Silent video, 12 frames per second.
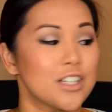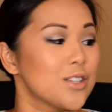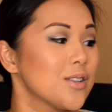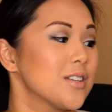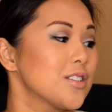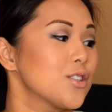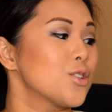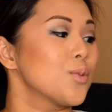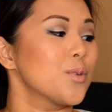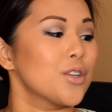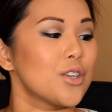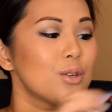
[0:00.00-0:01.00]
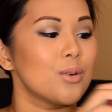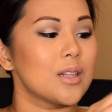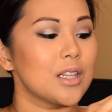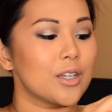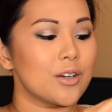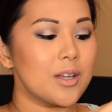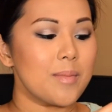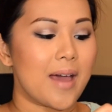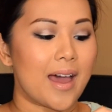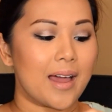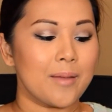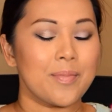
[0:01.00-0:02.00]
So there's a super cute glittery
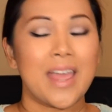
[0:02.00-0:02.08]
bag.